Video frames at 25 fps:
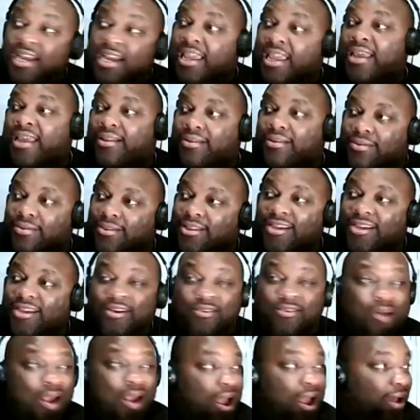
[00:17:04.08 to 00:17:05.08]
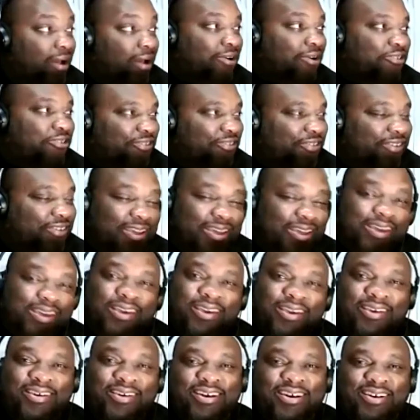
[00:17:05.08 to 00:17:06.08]
So now I'm just looking
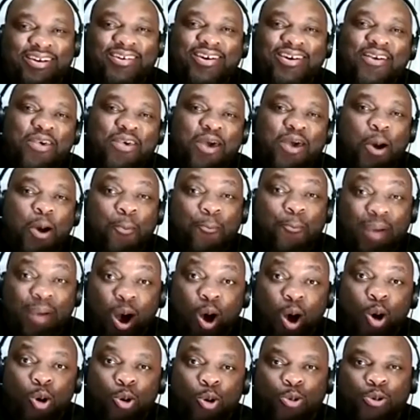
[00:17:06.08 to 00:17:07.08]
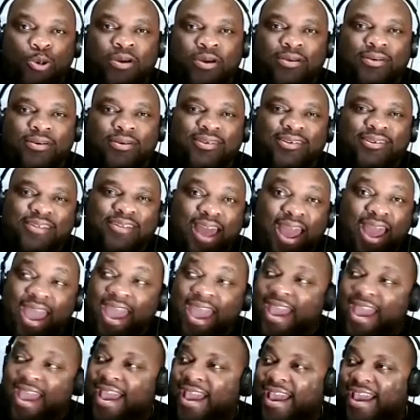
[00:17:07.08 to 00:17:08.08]
around. I'm
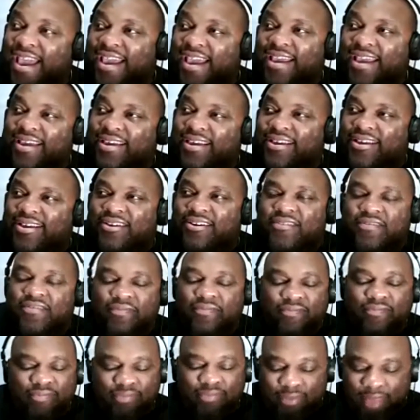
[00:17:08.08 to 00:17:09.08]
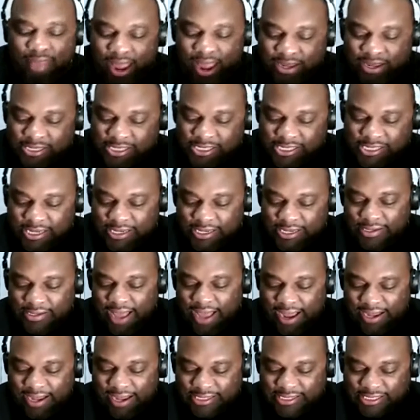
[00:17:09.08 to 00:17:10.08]
bold. Like, hey, I
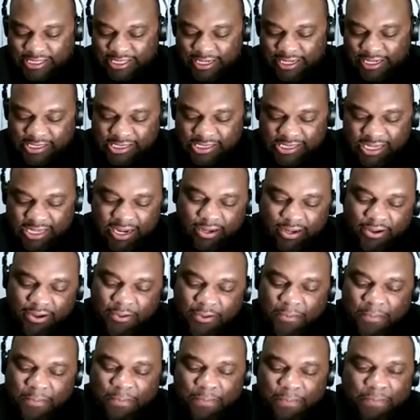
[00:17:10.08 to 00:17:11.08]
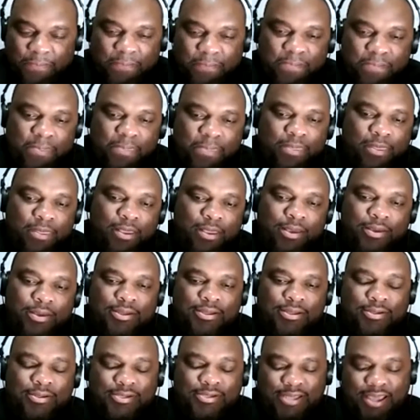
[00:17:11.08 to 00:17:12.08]
can see the city.
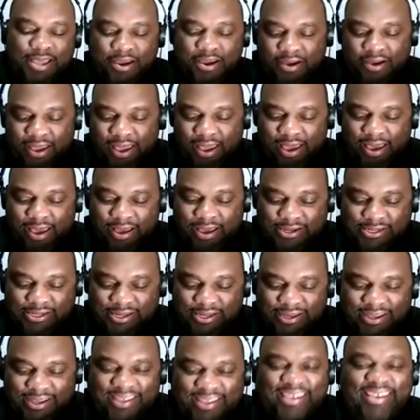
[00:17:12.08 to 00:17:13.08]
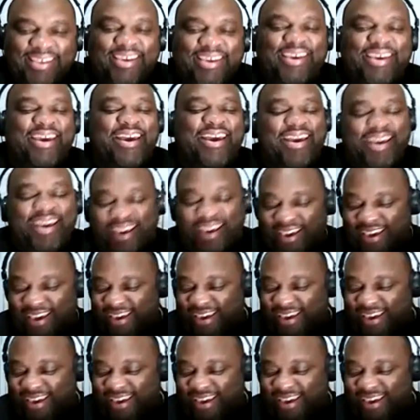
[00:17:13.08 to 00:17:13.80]
Scary ass nigga.